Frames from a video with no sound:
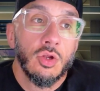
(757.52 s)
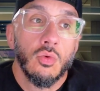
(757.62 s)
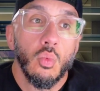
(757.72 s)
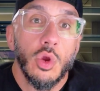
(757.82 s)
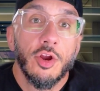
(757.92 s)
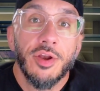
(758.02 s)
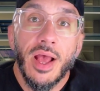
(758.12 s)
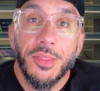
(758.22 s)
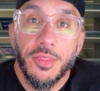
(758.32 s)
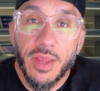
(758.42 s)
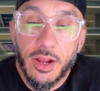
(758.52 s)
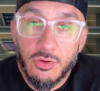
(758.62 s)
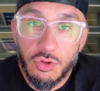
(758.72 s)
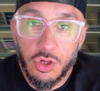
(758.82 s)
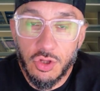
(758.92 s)
we're not there
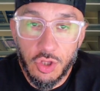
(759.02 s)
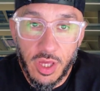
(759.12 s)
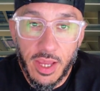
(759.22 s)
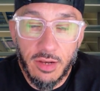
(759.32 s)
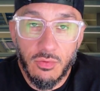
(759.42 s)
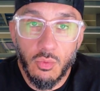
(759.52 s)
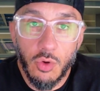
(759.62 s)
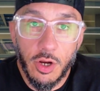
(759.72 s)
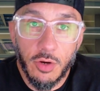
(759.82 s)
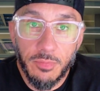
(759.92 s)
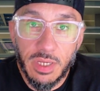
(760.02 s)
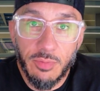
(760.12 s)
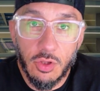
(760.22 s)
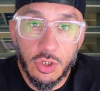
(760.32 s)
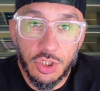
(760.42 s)
just yet where
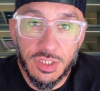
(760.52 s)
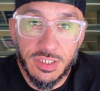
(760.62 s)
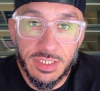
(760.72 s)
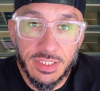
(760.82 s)
people are just